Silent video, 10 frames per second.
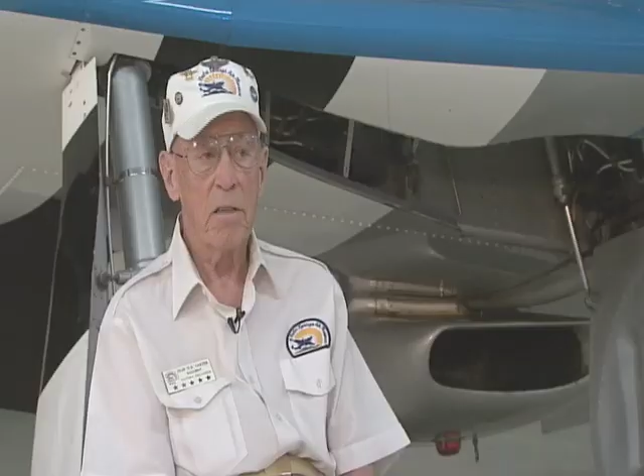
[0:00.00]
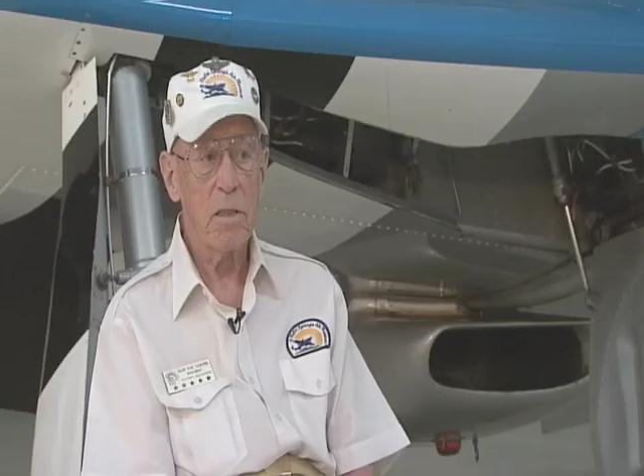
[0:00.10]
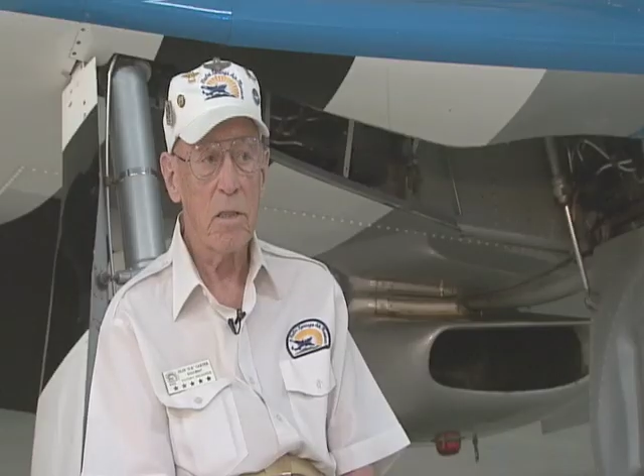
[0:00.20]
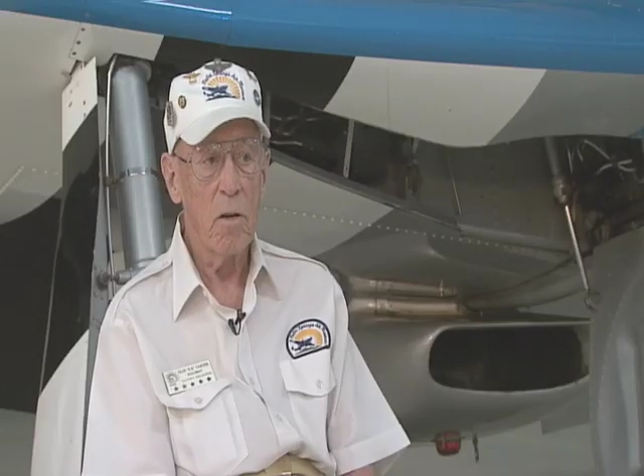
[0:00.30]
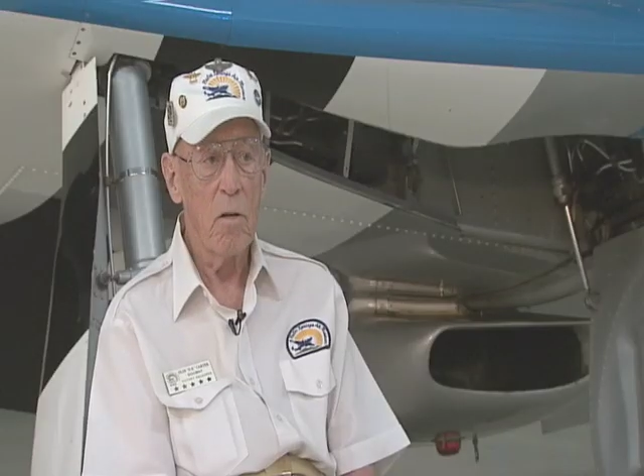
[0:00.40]

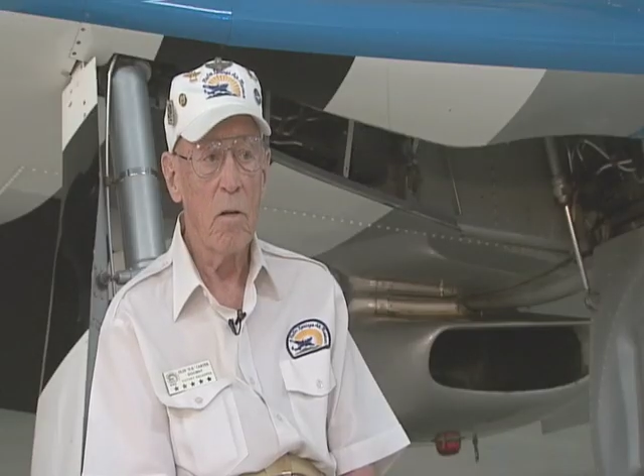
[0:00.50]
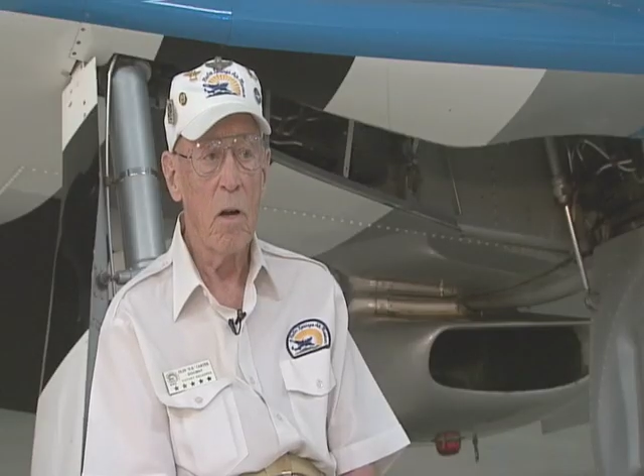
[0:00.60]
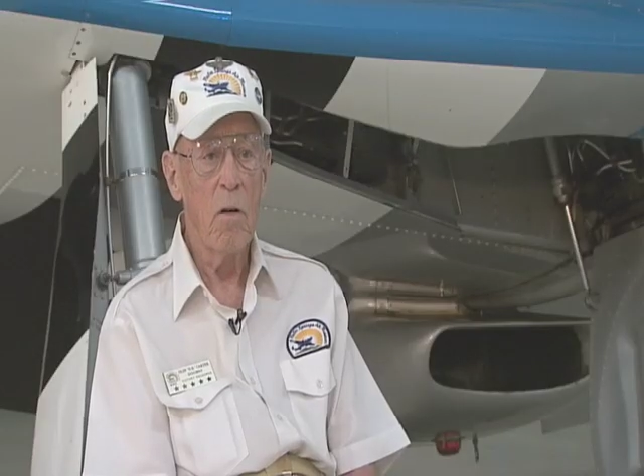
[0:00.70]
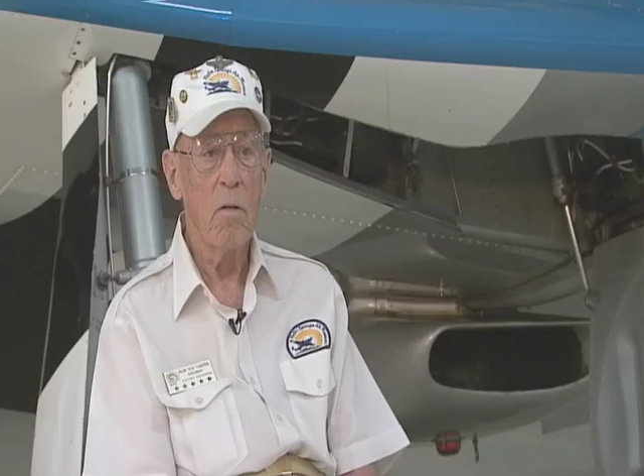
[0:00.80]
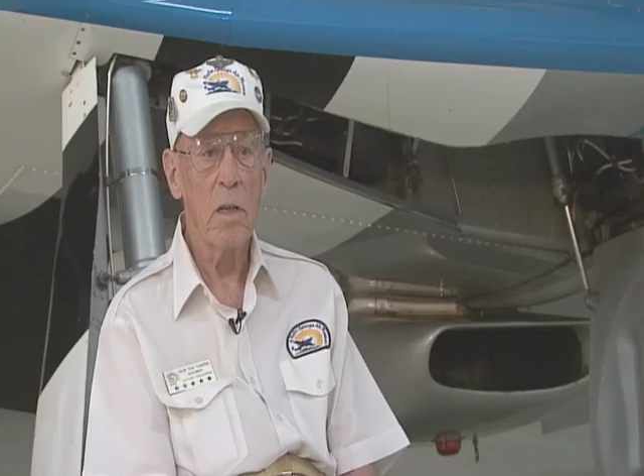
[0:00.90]
your sole
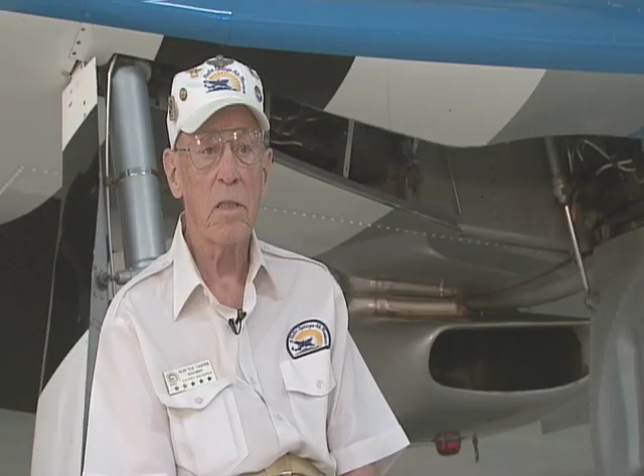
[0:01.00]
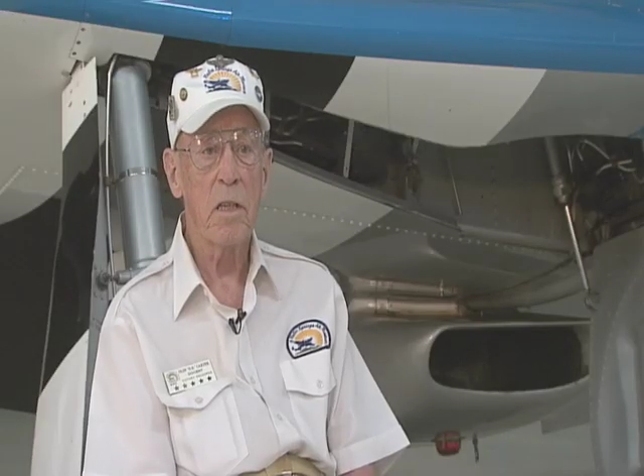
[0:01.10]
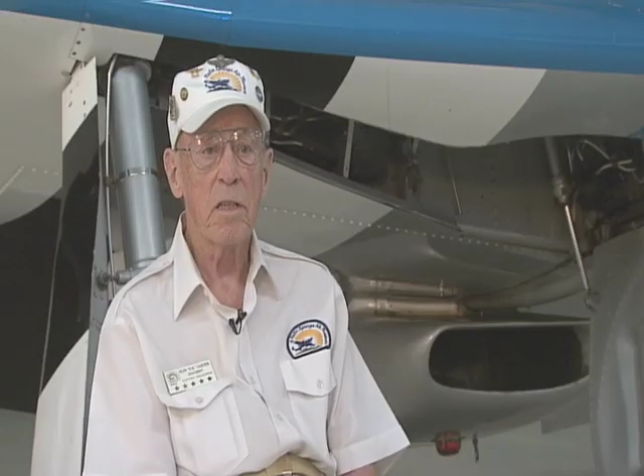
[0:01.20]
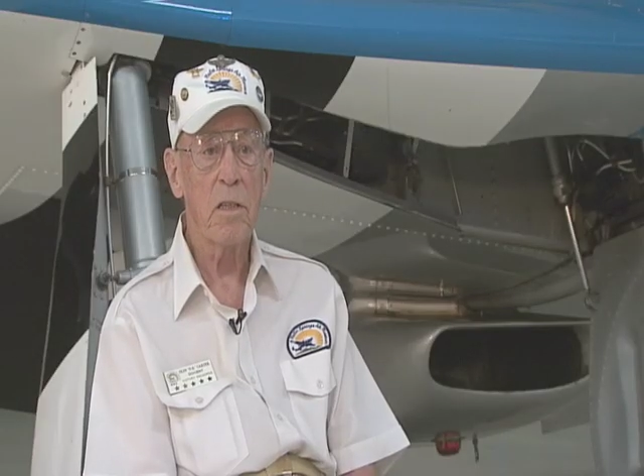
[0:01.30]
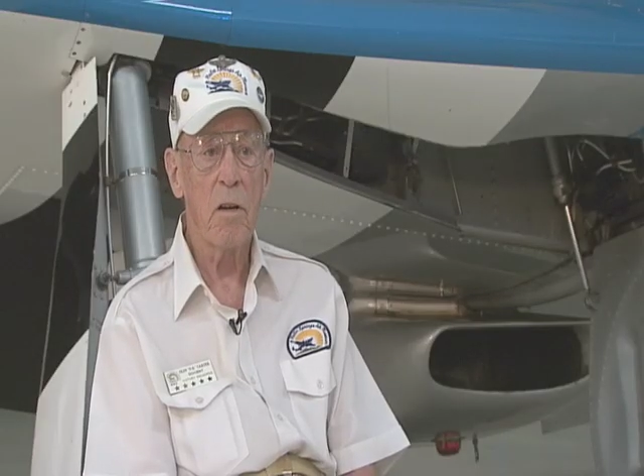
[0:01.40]
goal is
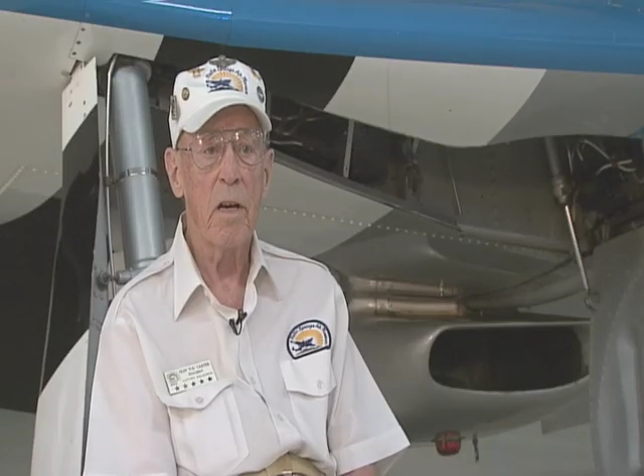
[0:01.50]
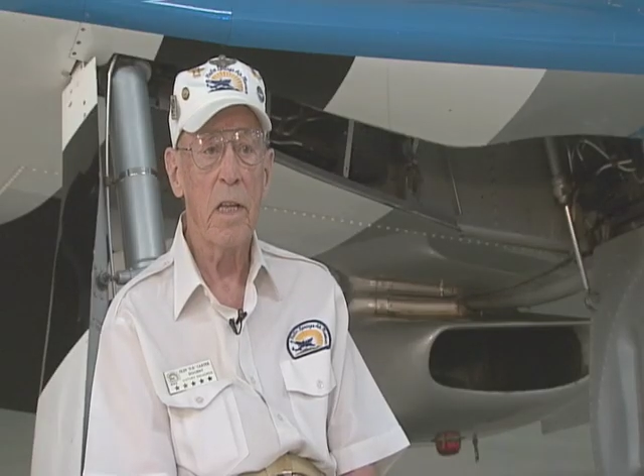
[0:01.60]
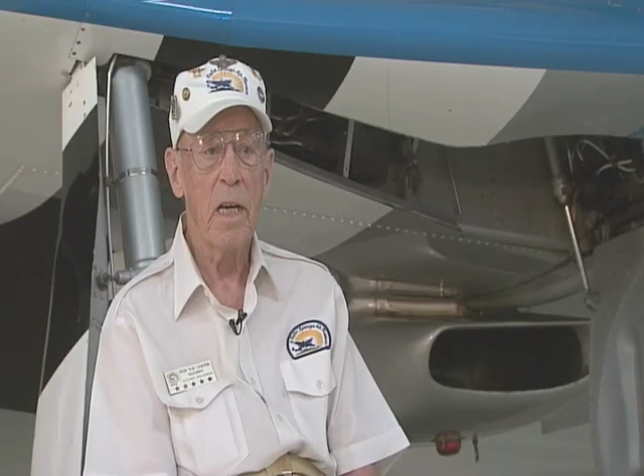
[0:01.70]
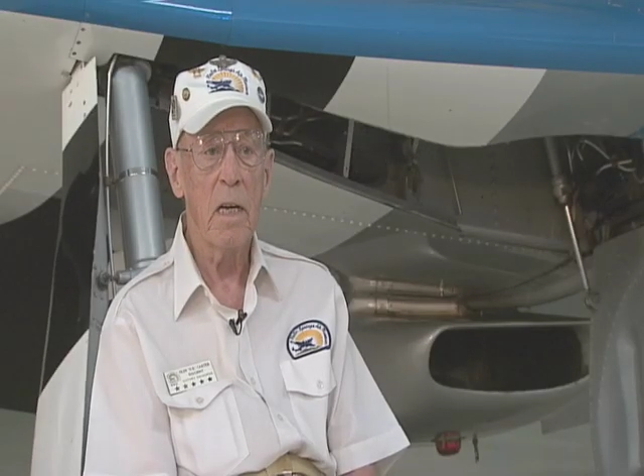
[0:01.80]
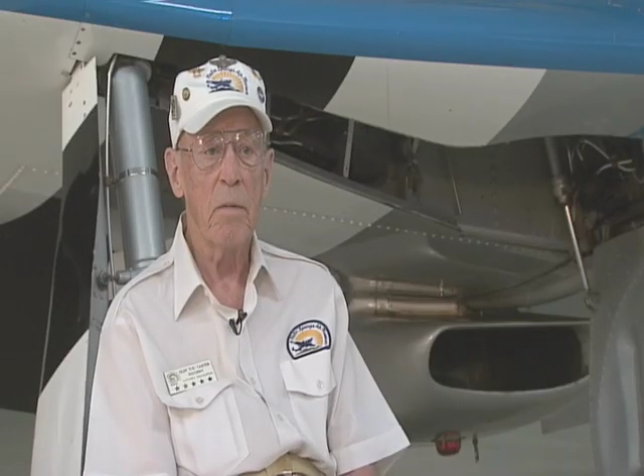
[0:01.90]
to destroy the